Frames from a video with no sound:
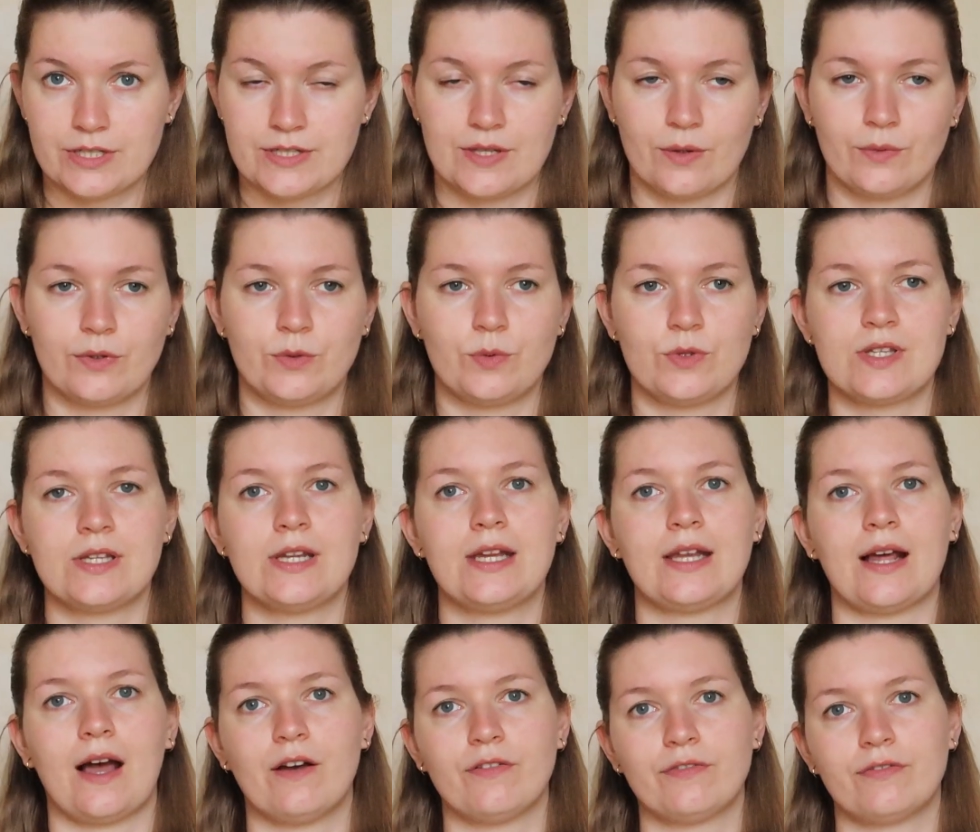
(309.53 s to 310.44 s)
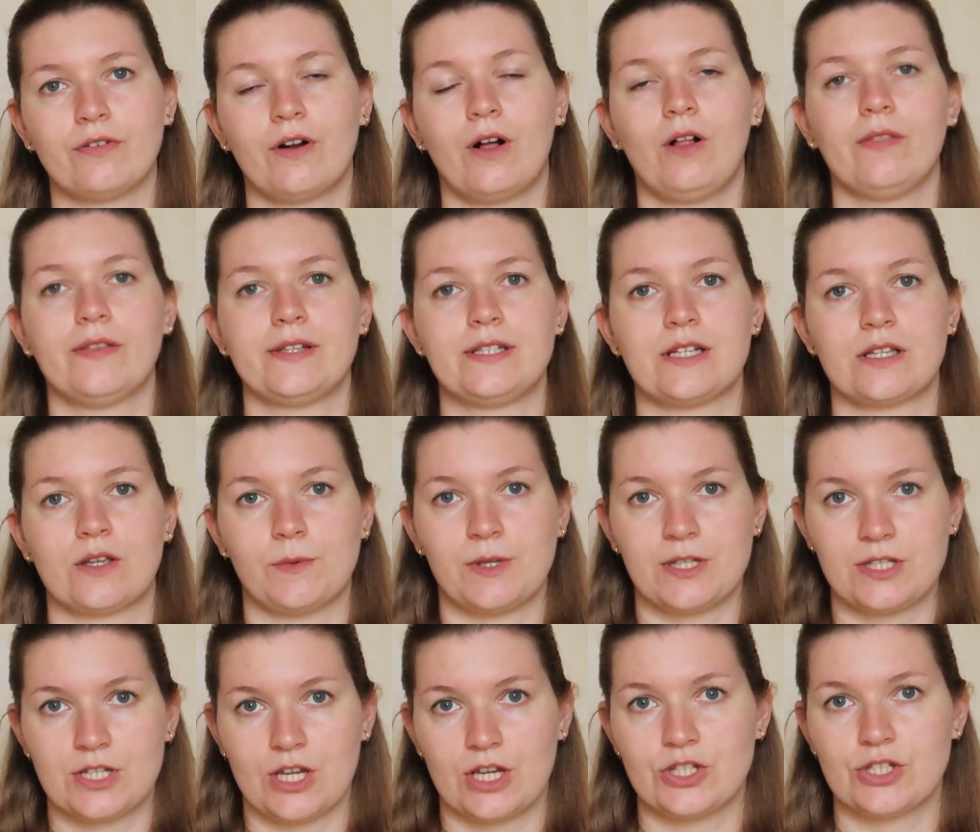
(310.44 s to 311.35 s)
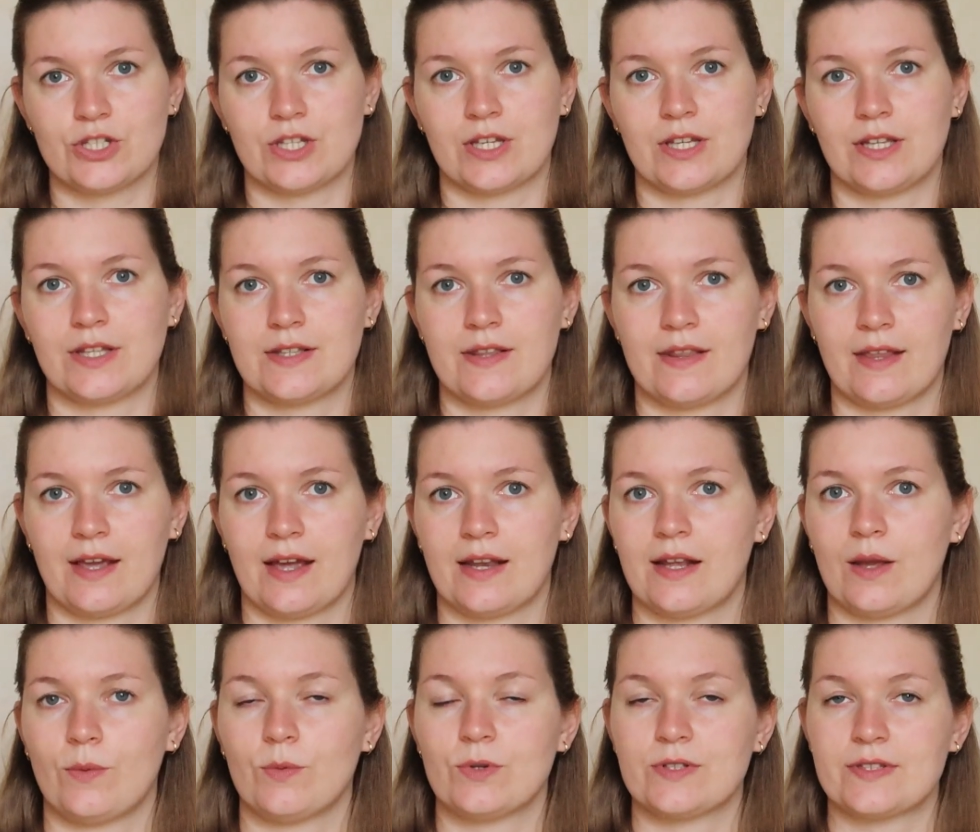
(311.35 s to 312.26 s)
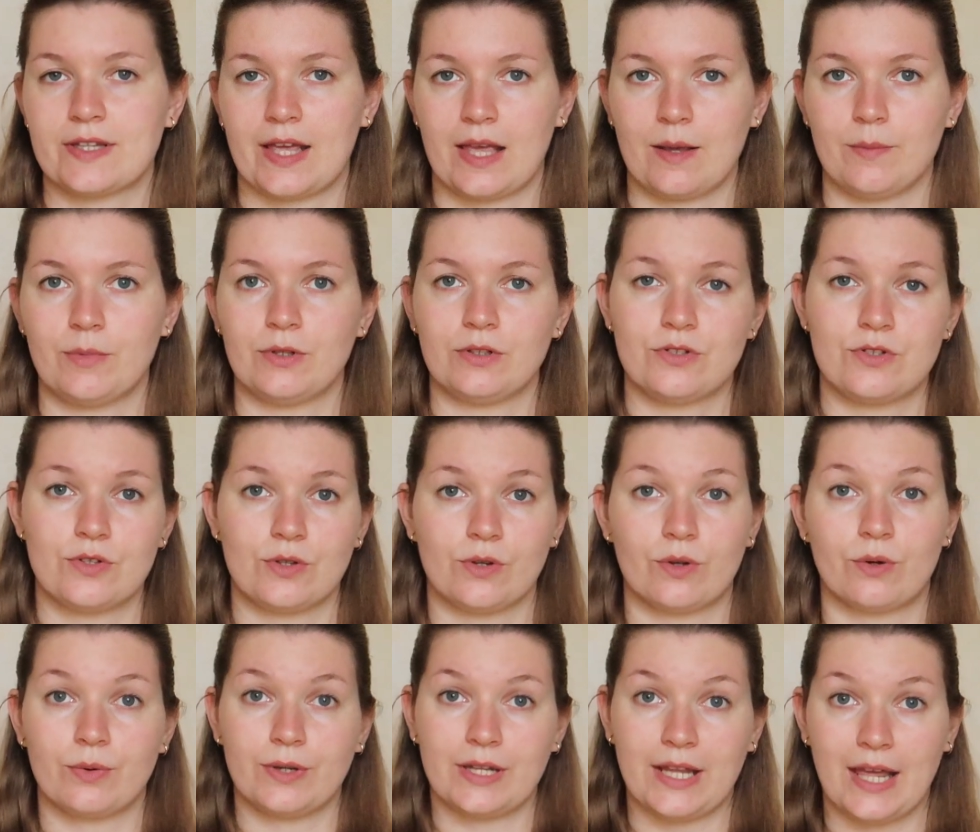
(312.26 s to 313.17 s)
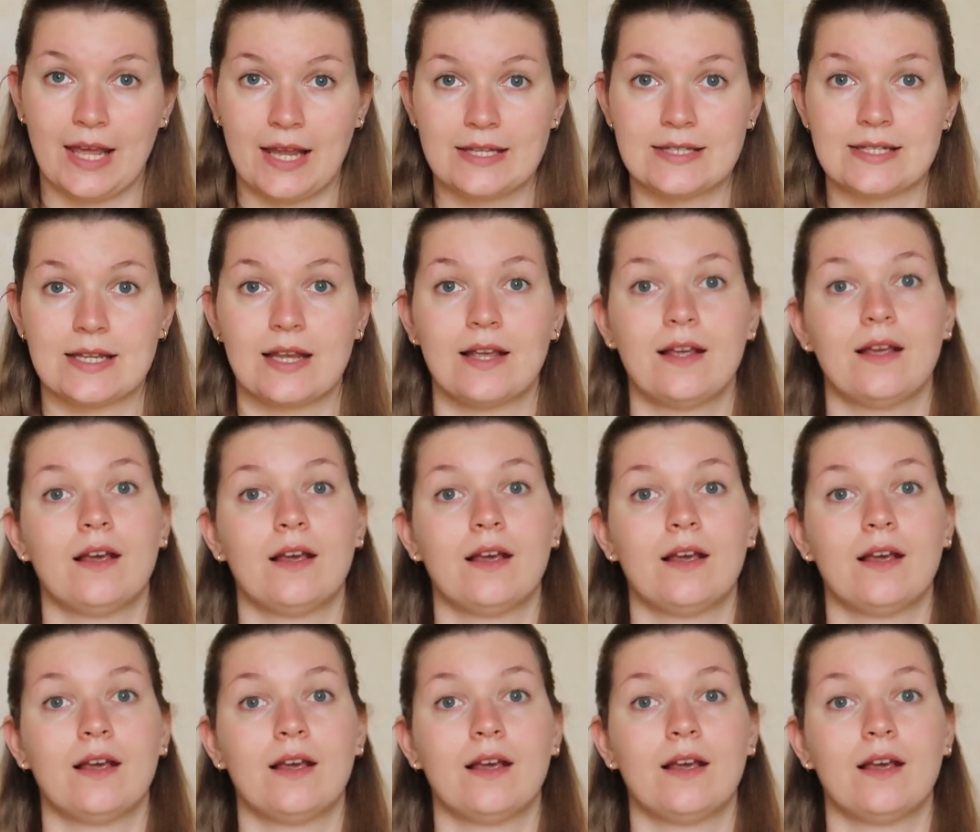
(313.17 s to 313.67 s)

so it wasn't enough all the documentation that I was able to create